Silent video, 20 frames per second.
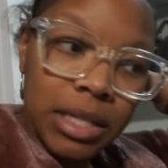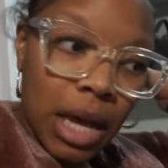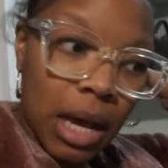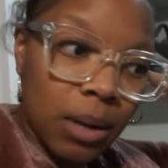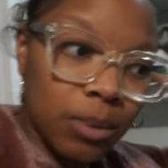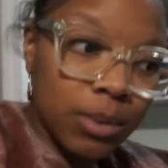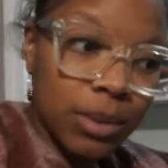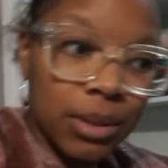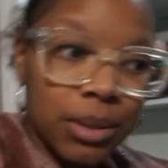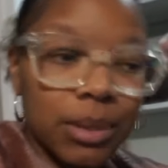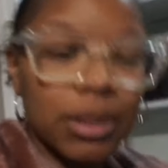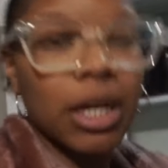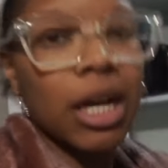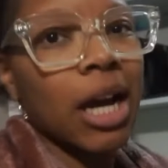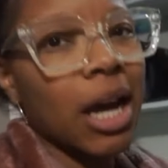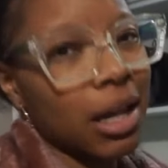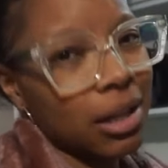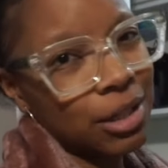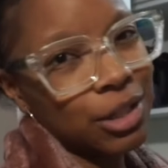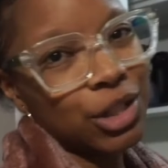I will
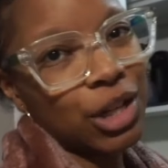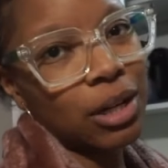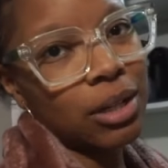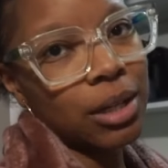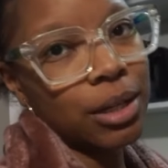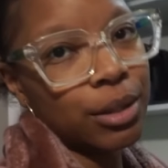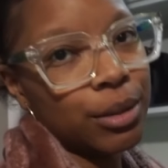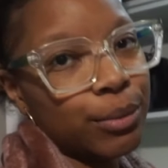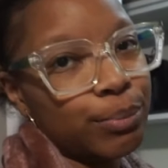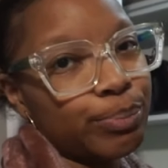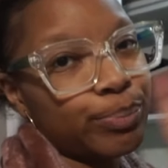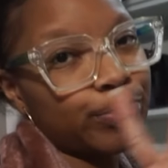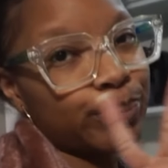holler at y'all later.